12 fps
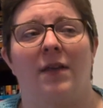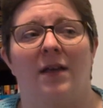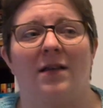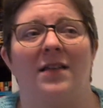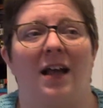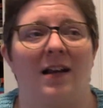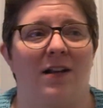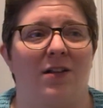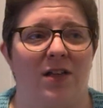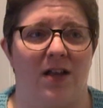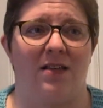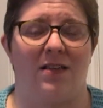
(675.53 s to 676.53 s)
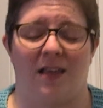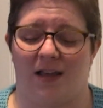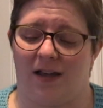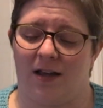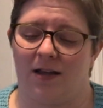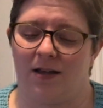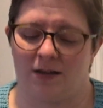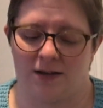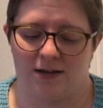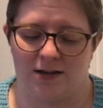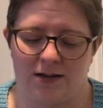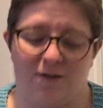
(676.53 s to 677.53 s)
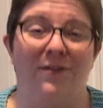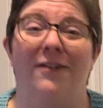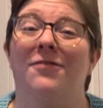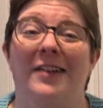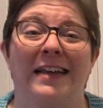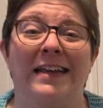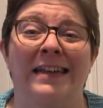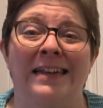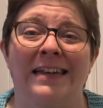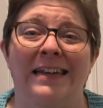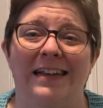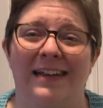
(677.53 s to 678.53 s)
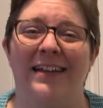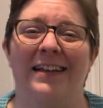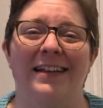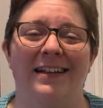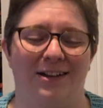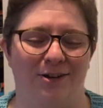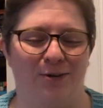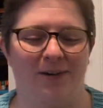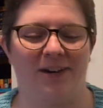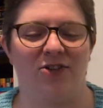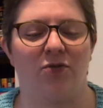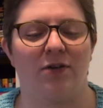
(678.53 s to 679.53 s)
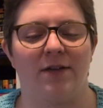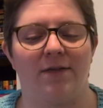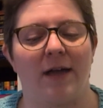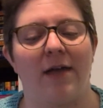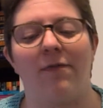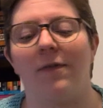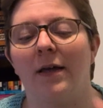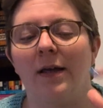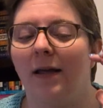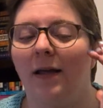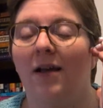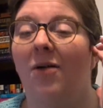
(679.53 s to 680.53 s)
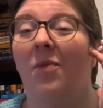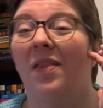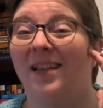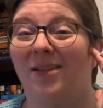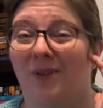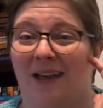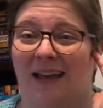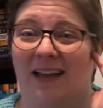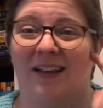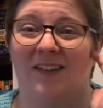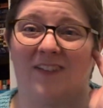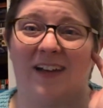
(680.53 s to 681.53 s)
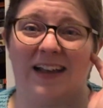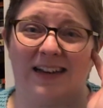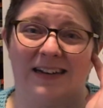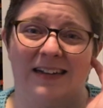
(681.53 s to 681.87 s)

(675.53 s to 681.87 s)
and technically it's like 50 in 2025, but that's okay, right?